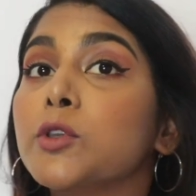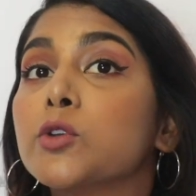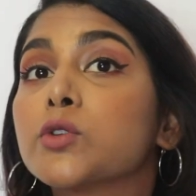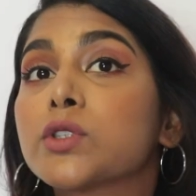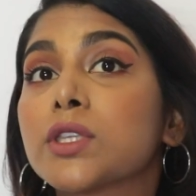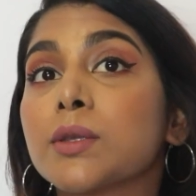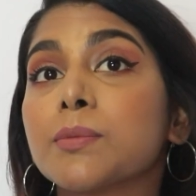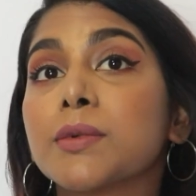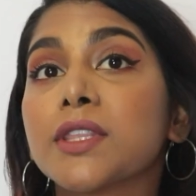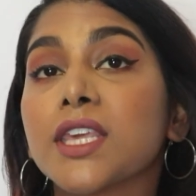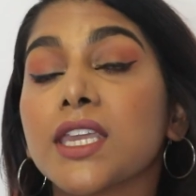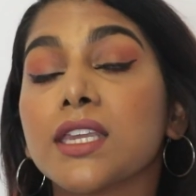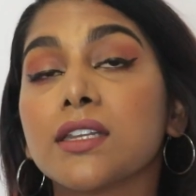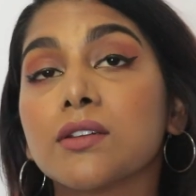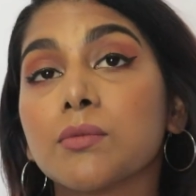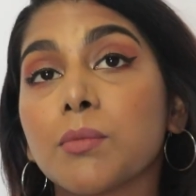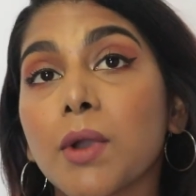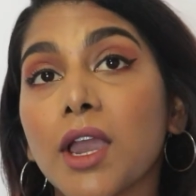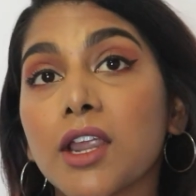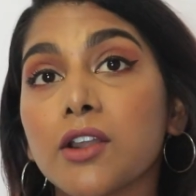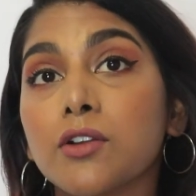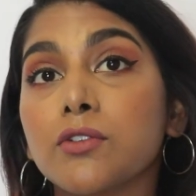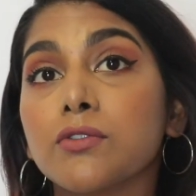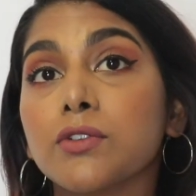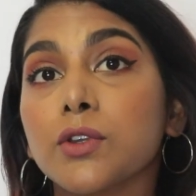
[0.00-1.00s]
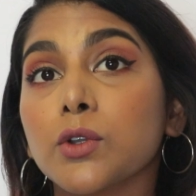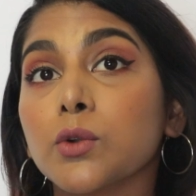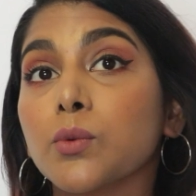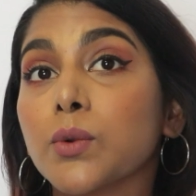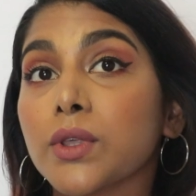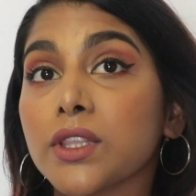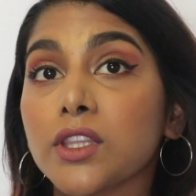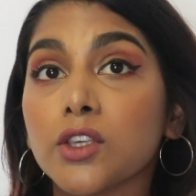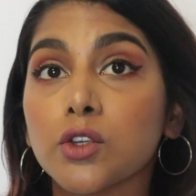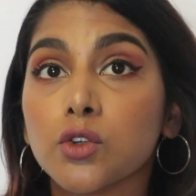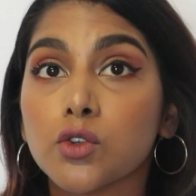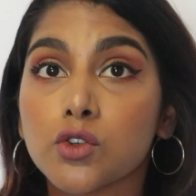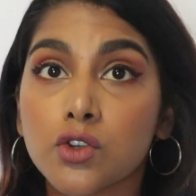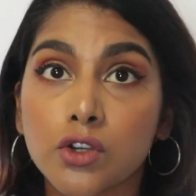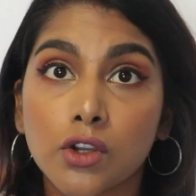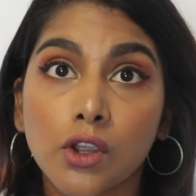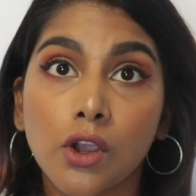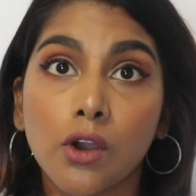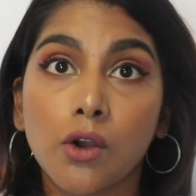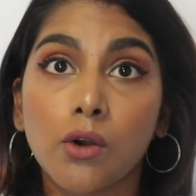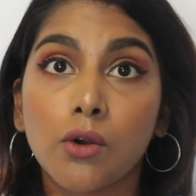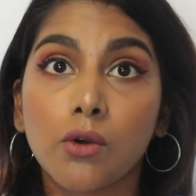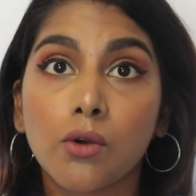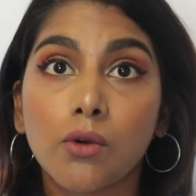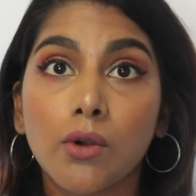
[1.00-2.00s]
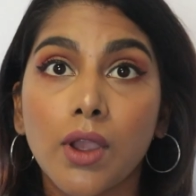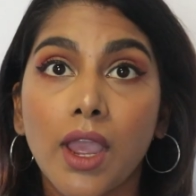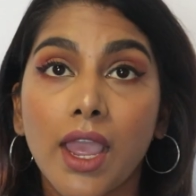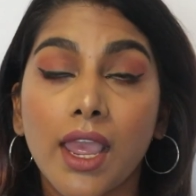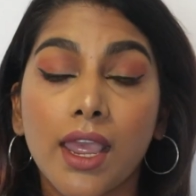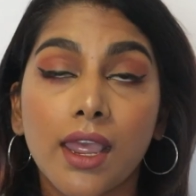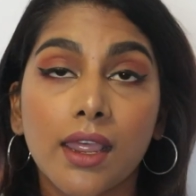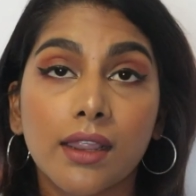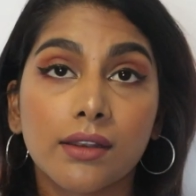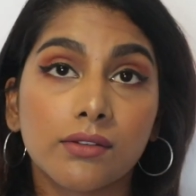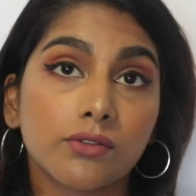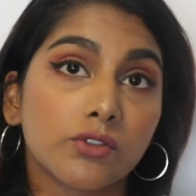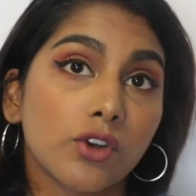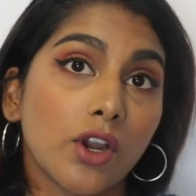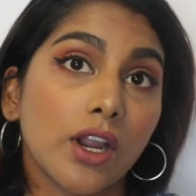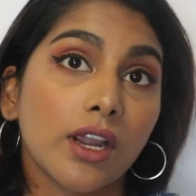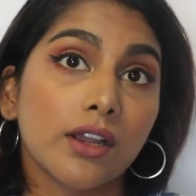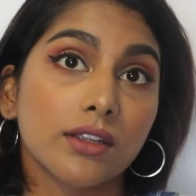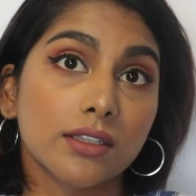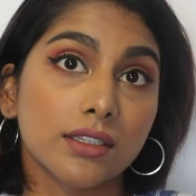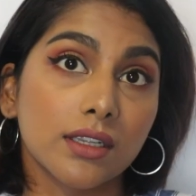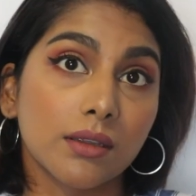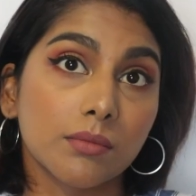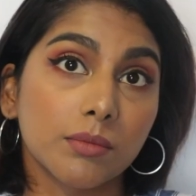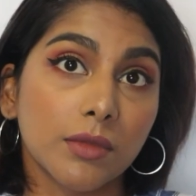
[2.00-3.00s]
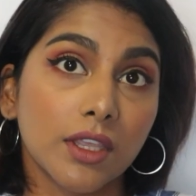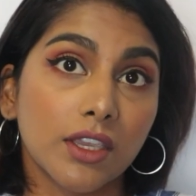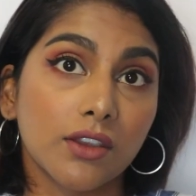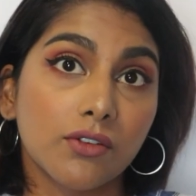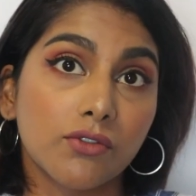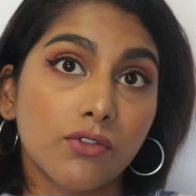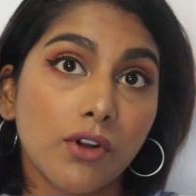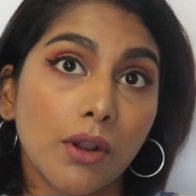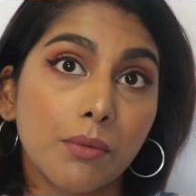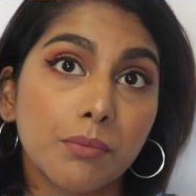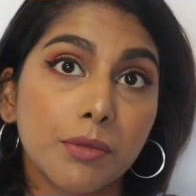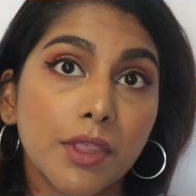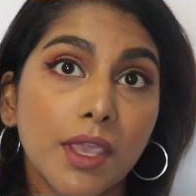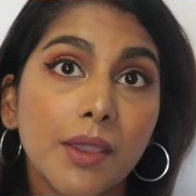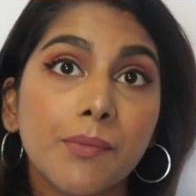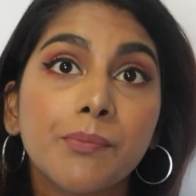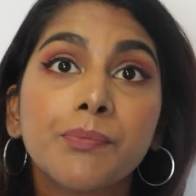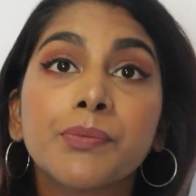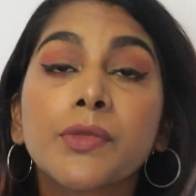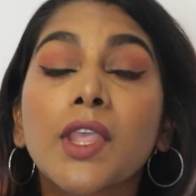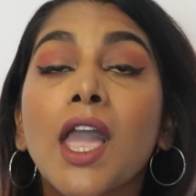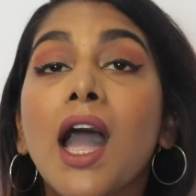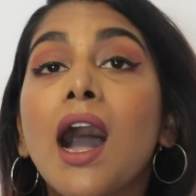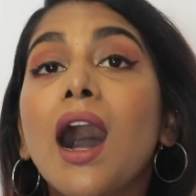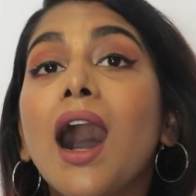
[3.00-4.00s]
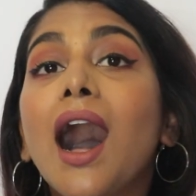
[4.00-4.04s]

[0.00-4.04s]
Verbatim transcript: You'll see by the end of my review whether you should go and try out something from them.